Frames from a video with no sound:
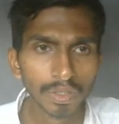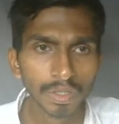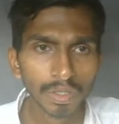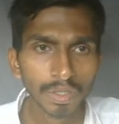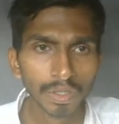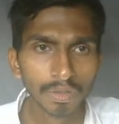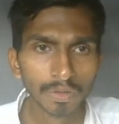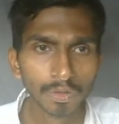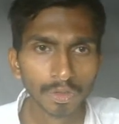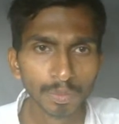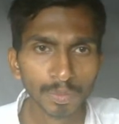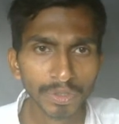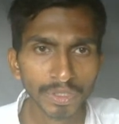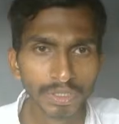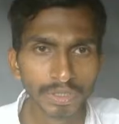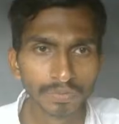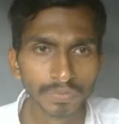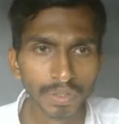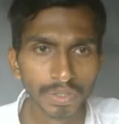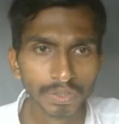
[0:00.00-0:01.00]
Load pages
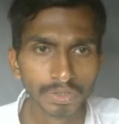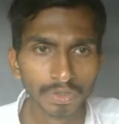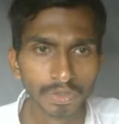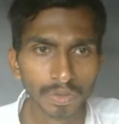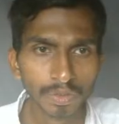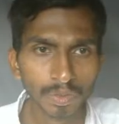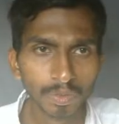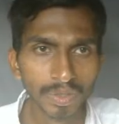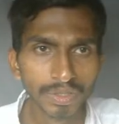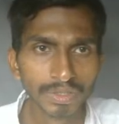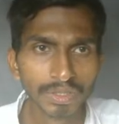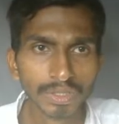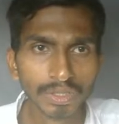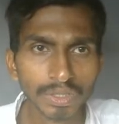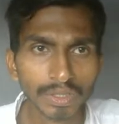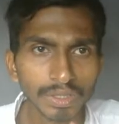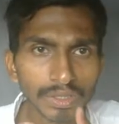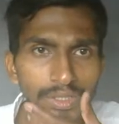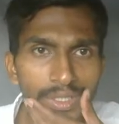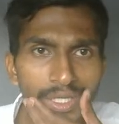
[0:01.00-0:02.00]
faster, optimization
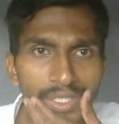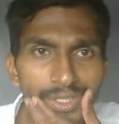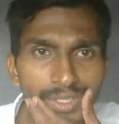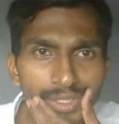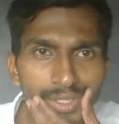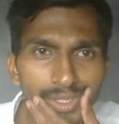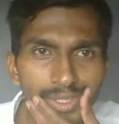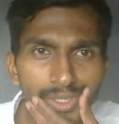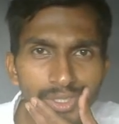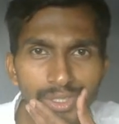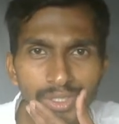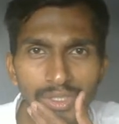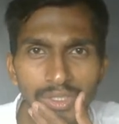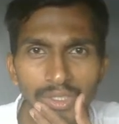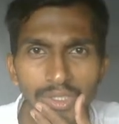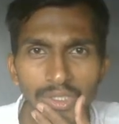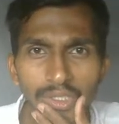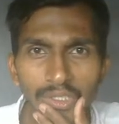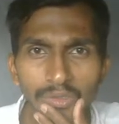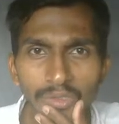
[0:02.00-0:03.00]
is size.
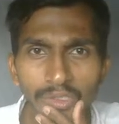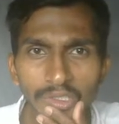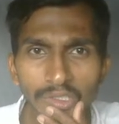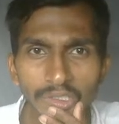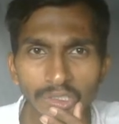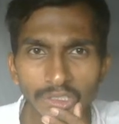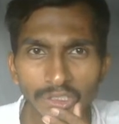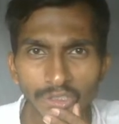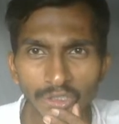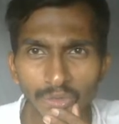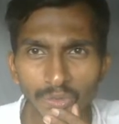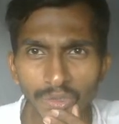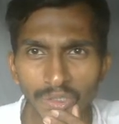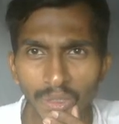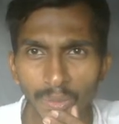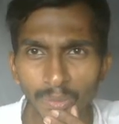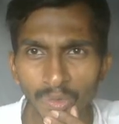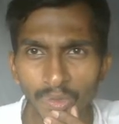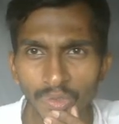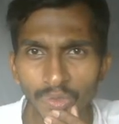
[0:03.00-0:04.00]
Even this is not what
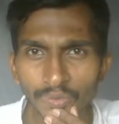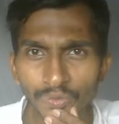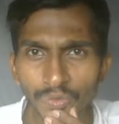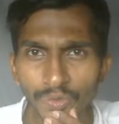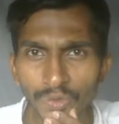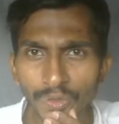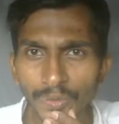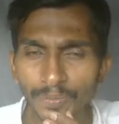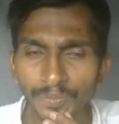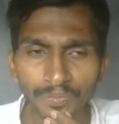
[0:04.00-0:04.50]
I'm looking for.